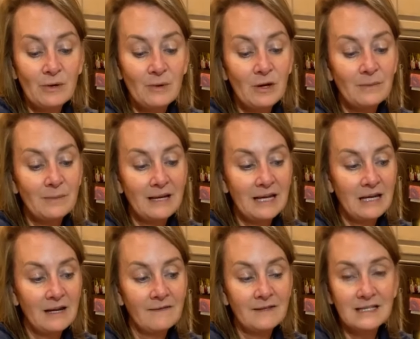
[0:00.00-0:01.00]
heat
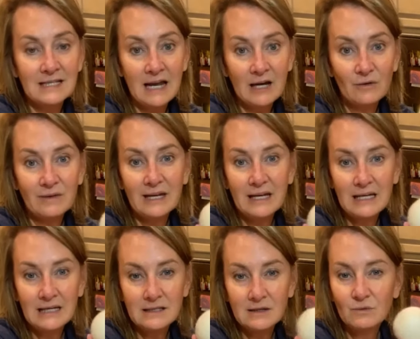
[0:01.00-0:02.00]
will cause the smell
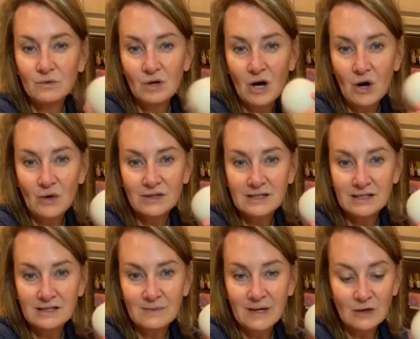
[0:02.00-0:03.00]
to dissipate from
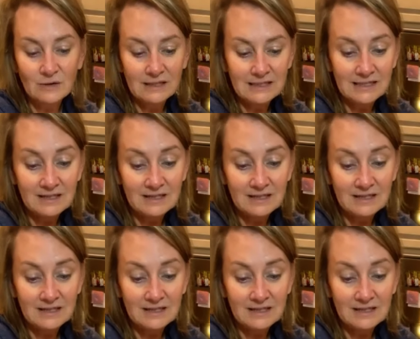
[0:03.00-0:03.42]
those oils.